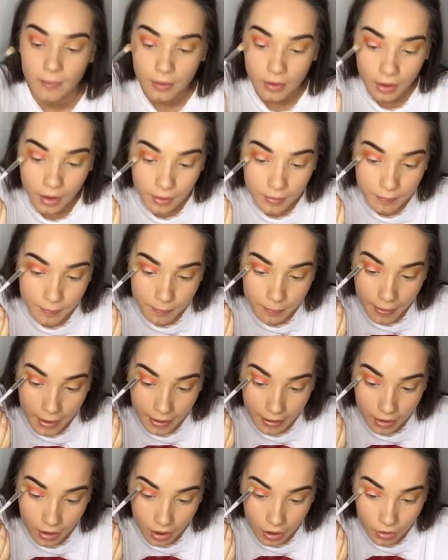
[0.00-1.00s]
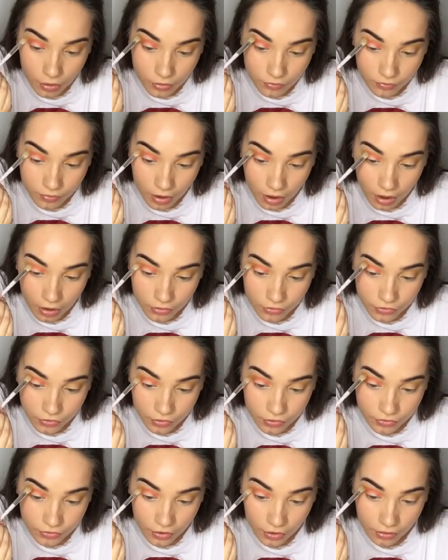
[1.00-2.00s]
Going back over so
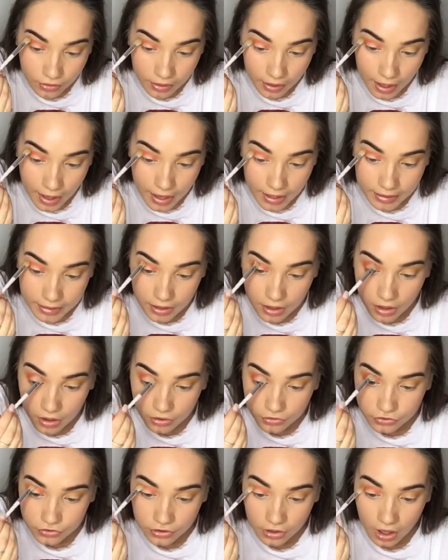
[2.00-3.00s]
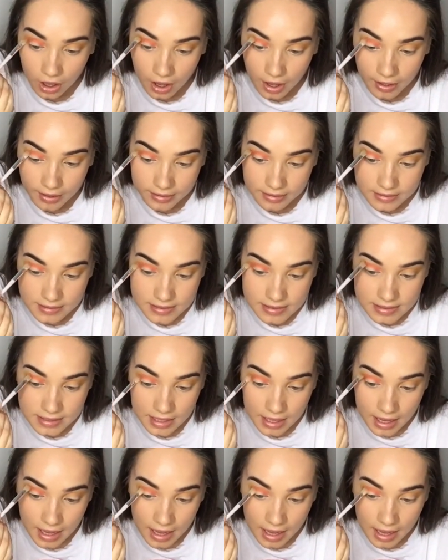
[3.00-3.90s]
you don't get any harsh lines